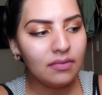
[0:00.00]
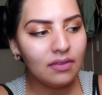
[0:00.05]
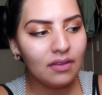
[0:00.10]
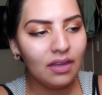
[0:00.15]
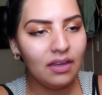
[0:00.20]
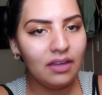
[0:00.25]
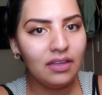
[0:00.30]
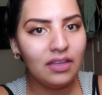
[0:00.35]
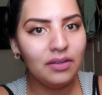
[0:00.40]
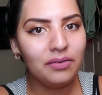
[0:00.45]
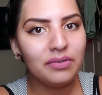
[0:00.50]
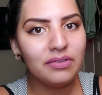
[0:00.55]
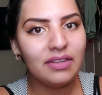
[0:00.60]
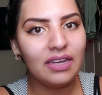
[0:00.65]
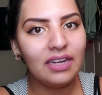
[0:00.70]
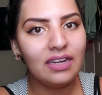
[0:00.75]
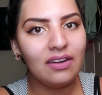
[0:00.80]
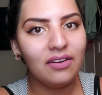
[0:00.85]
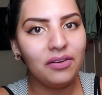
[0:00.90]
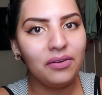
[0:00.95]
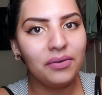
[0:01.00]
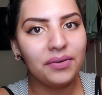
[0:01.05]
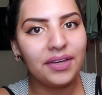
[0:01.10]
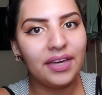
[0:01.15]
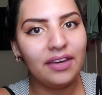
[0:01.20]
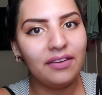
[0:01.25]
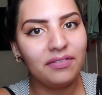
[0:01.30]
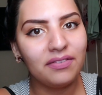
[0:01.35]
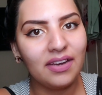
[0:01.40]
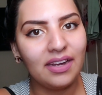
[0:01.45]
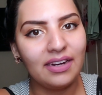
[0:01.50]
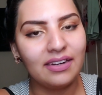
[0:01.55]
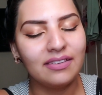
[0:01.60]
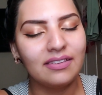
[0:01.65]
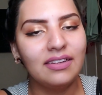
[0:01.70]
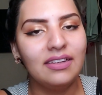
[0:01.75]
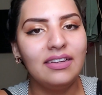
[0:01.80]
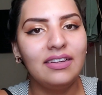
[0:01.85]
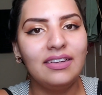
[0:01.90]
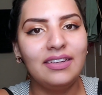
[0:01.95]
And he was like, oh, okay, fine.
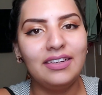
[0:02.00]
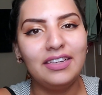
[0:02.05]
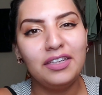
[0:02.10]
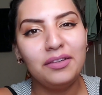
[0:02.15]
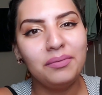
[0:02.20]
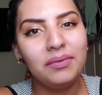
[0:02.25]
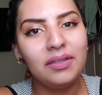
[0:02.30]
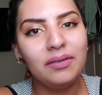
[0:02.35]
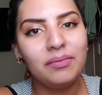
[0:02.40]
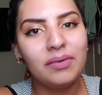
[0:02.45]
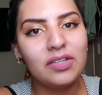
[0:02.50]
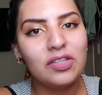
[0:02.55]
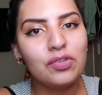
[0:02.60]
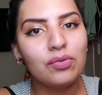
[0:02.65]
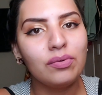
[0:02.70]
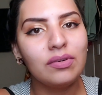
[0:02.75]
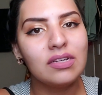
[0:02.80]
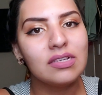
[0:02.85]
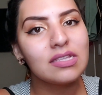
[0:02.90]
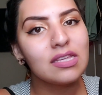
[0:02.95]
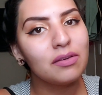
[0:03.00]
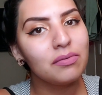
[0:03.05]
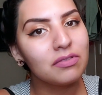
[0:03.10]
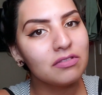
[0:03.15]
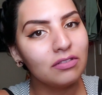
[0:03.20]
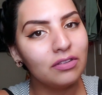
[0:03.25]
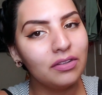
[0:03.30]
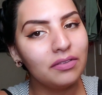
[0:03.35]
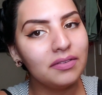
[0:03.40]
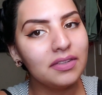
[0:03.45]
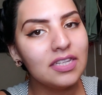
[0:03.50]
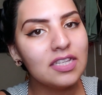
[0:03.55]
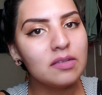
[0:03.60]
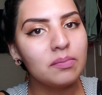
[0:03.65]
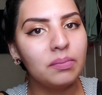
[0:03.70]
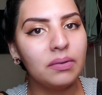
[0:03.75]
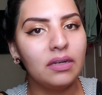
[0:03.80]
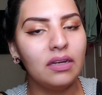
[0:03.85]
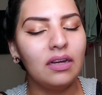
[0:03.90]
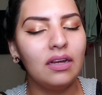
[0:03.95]
Didn't really want to because he was nervous,
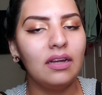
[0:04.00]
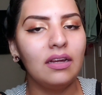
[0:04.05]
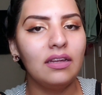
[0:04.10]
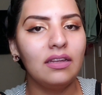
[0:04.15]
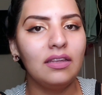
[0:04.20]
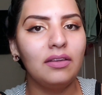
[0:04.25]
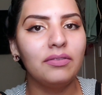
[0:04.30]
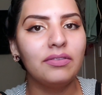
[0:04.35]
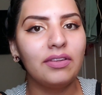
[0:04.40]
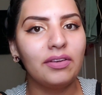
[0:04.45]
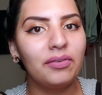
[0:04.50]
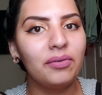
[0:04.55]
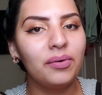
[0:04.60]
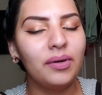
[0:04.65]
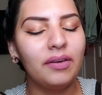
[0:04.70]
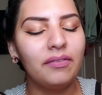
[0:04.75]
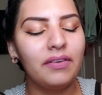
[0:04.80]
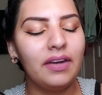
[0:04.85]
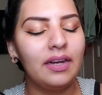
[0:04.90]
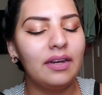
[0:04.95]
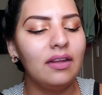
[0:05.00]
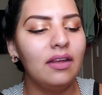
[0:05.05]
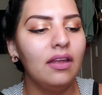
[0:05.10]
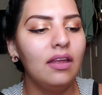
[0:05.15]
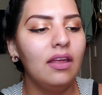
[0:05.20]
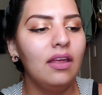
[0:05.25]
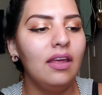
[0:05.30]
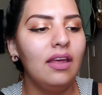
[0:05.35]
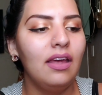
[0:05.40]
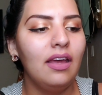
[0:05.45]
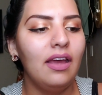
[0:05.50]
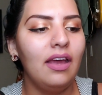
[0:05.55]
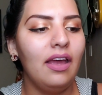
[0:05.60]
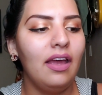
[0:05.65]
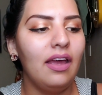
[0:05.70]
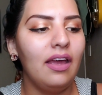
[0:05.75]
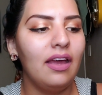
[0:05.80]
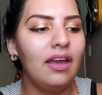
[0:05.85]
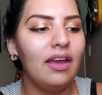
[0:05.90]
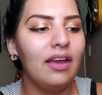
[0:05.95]
but he was like, okay, fine.
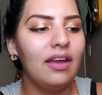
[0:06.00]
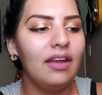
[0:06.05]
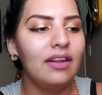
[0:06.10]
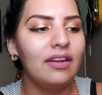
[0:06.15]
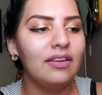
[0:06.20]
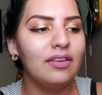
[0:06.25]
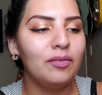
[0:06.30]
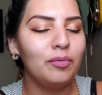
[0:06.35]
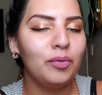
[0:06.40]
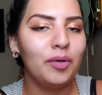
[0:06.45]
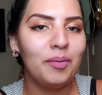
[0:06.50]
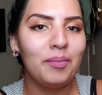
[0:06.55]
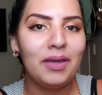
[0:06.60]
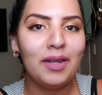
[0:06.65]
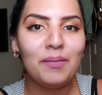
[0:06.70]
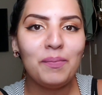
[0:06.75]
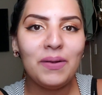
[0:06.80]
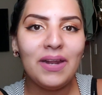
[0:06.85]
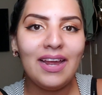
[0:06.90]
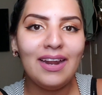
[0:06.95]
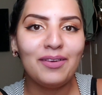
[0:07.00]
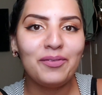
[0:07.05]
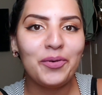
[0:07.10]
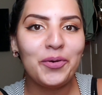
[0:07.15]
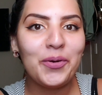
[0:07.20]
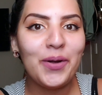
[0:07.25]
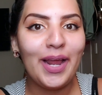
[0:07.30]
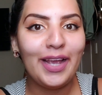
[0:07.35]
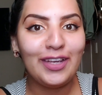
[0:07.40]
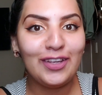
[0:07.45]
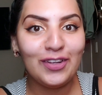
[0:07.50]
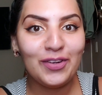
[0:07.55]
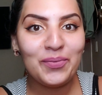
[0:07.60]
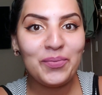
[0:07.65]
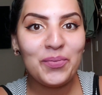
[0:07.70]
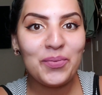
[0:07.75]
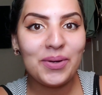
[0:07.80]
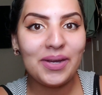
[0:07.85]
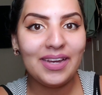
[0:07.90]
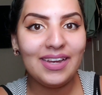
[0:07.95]
And we made a plan. We were like, you know
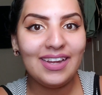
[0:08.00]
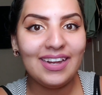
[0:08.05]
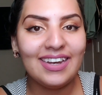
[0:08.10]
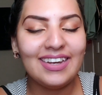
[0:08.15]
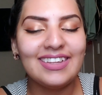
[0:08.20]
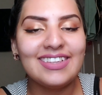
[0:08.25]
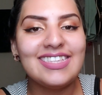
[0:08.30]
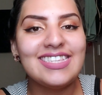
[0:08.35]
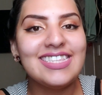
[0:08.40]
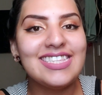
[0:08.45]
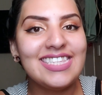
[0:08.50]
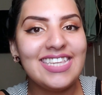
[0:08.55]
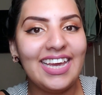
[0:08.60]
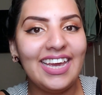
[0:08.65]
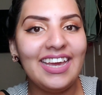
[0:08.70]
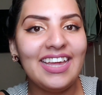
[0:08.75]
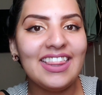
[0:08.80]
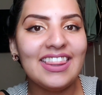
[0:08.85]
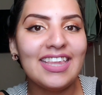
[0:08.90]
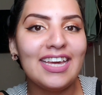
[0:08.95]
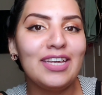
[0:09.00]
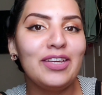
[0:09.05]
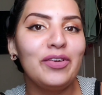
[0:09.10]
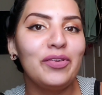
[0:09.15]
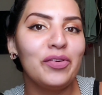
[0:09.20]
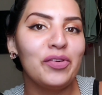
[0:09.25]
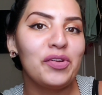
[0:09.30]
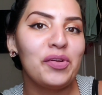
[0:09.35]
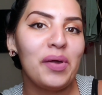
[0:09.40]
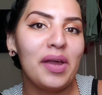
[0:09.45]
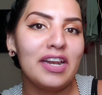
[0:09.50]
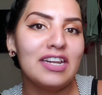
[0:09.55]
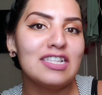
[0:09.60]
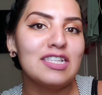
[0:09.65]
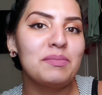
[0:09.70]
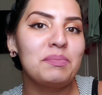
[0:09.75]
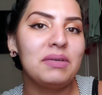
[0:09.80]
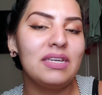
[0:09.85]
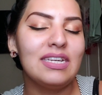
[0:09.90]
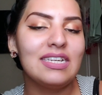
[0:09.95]
what, let's say that you don't know how to
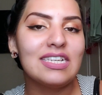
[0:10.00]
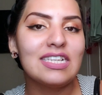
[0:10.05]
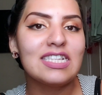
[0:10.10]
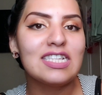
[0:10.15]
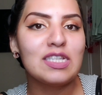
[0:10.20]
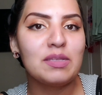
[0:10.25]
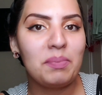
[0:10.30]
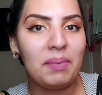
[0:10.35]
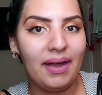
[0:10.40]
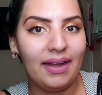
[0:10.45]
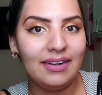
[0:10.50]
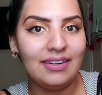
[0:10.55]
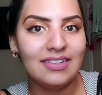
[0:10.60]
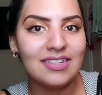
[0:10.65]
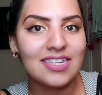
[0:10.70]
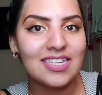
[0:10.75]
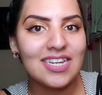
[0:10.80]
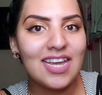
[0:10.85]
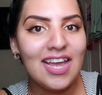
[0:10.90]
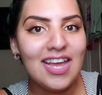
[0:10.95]
speak Spanish,